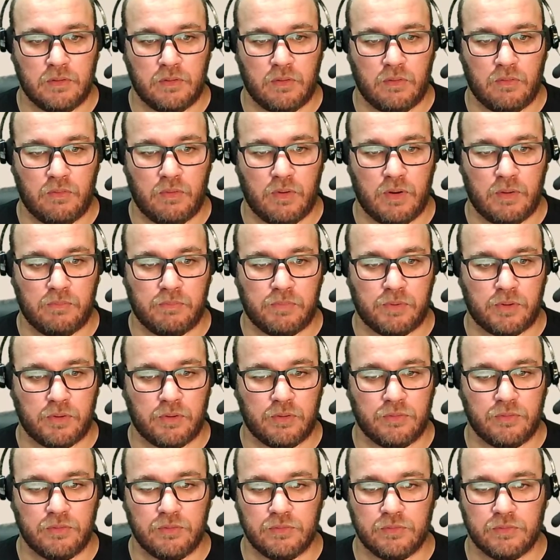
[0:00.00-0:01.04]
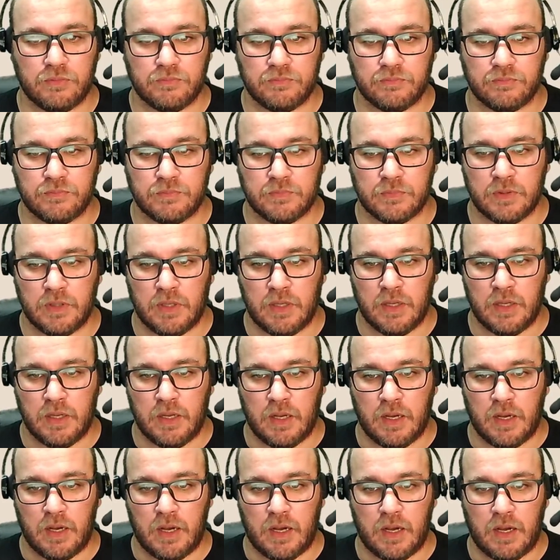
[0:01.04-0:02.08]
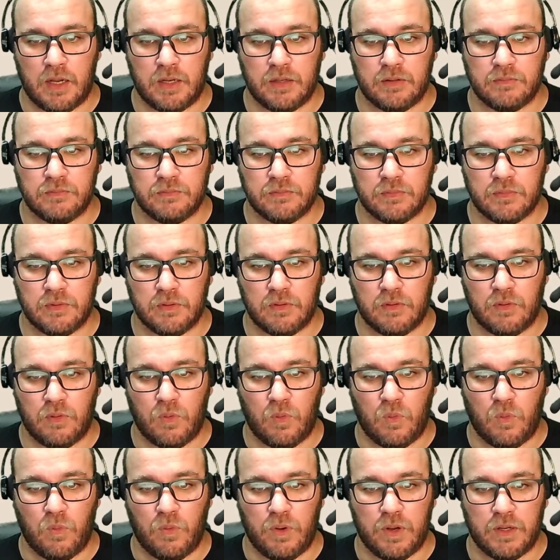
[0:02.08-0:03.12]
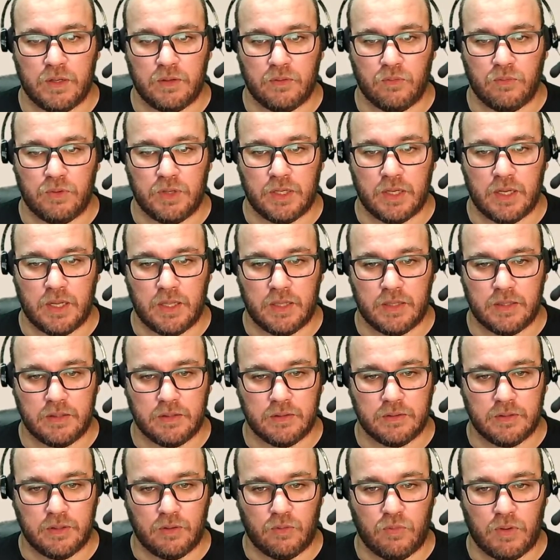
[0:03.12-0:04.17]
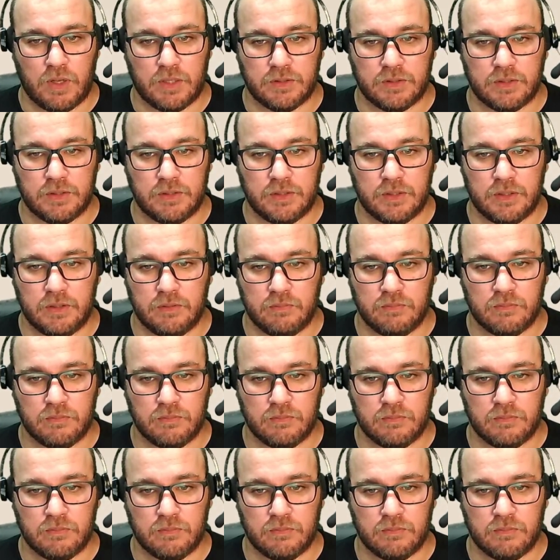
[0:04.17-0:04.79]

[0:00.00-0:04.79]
one product, and when we add the quantity,